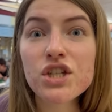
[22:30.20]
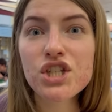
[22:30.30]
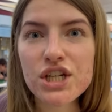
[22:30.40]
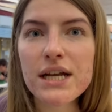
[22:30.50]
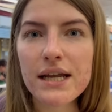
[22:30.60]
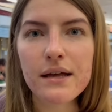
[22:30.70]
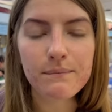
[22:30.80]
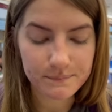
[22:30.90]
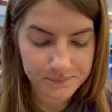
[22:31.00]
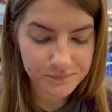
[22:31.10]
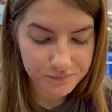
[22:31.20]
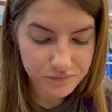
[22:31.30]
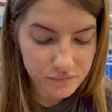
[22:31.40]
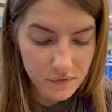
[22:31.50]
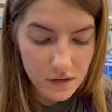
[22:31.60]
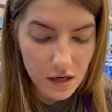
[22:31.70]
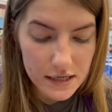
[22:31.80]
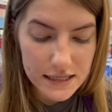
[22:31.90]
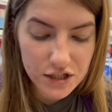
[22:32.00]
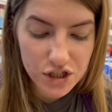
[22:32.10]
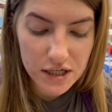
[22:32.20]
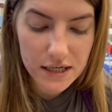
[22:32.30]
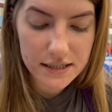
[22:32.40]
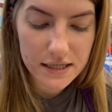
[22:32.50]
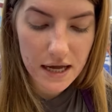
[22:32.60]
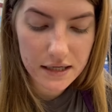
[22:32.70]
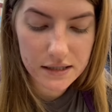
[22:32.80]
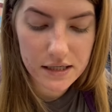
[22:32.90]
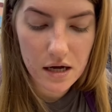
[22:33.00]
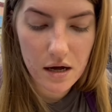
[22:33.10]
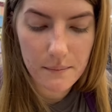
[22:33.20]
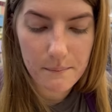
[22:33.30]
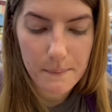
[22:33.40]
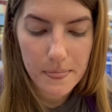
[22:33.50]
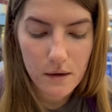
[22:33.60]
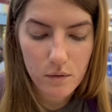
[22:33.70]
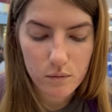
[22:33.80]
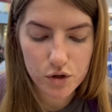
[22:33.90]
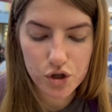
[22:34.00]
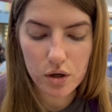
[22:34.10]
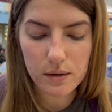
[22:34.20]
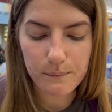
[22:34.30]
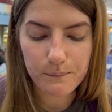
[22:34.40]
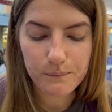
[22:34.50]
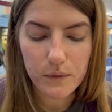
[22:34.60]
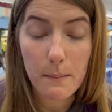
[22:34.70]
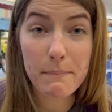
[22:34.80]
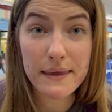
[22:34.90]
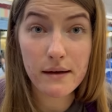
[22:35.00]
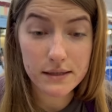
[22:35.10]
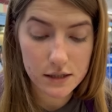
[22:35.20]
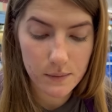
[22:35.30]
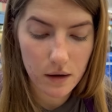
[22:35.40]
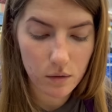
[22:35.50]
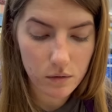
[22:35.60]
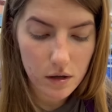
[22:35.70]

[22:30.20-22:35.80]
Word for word: so interesting, by the way. It's like chilies and um, what you call them, peanuts as well.